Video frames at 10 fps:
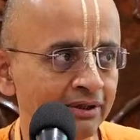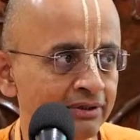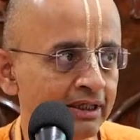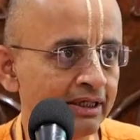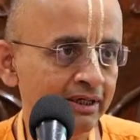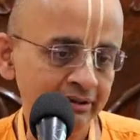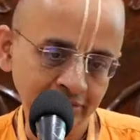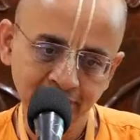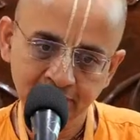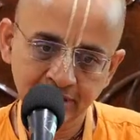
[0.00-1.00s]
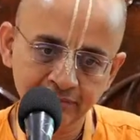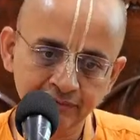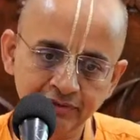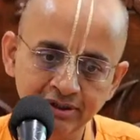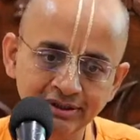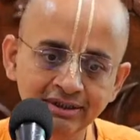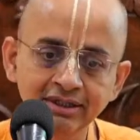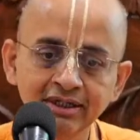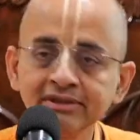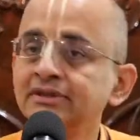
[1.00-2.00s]
Actually, even for
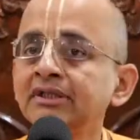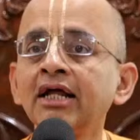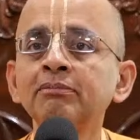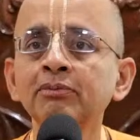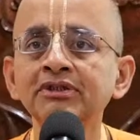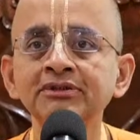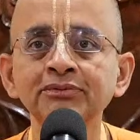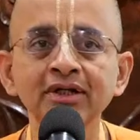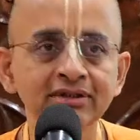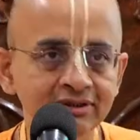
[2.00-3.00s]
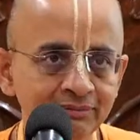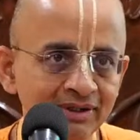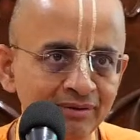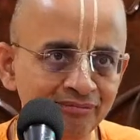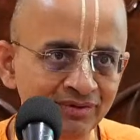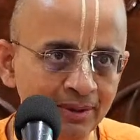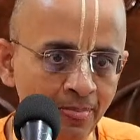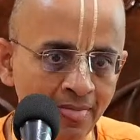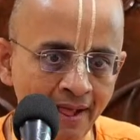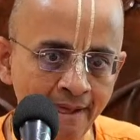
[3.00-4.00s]
Chandalas, Nityan Prabhu distributed Krishna prayer. No?